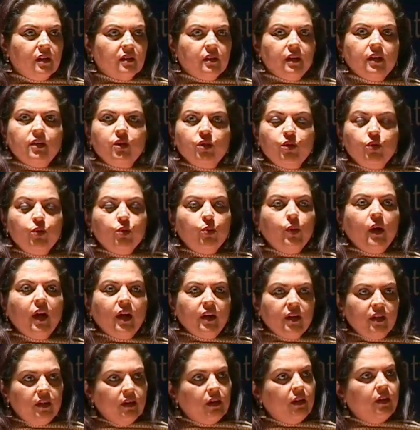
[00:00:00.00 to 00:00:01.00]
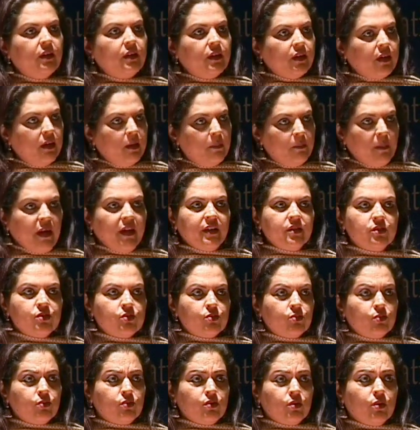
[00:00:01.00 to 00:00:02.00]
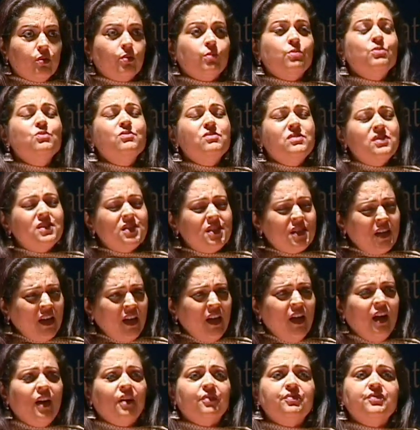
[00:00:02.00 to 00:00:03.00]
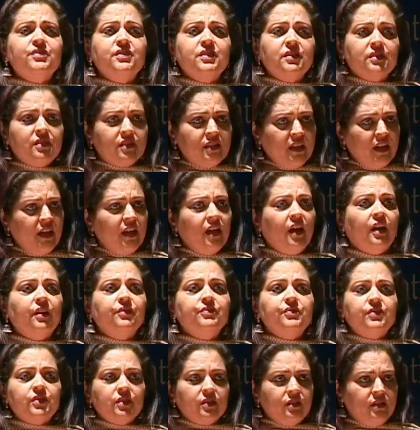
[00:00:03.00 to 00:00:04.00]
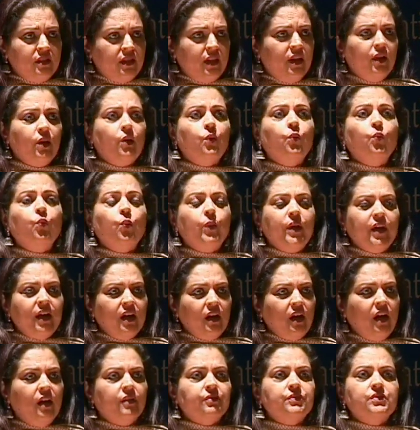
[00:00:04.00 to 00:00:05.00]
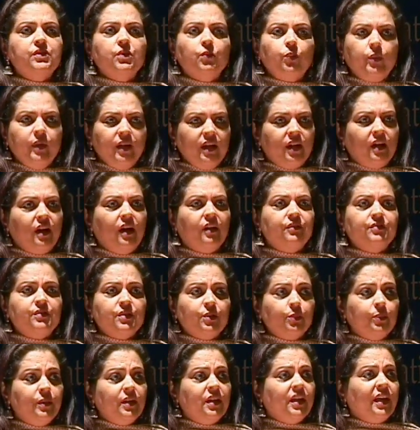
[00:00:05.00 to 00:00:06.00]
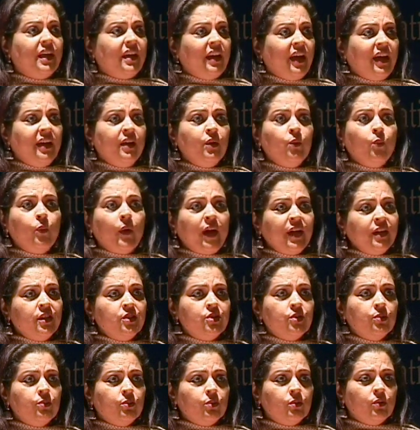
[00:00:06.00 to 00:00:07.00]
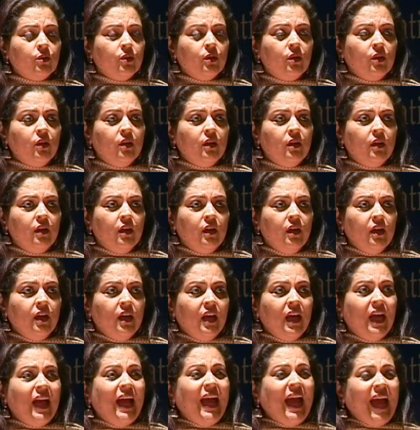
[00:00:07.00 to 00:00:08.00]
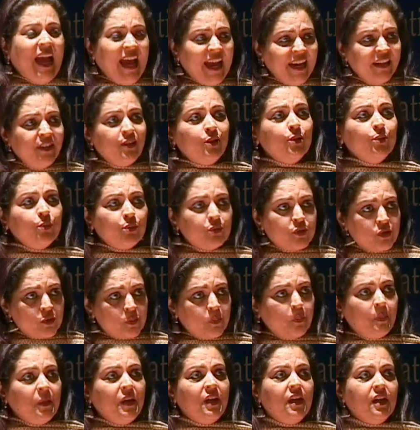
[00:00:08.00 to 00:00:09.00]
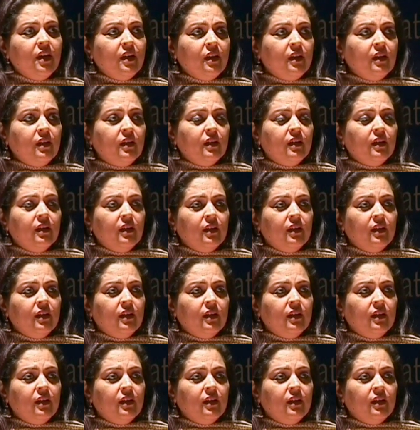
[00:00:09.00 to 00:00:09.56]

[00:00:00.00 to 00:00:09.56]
that you are here in my studio day after day after day, week after week after week, and I invite you. And you speak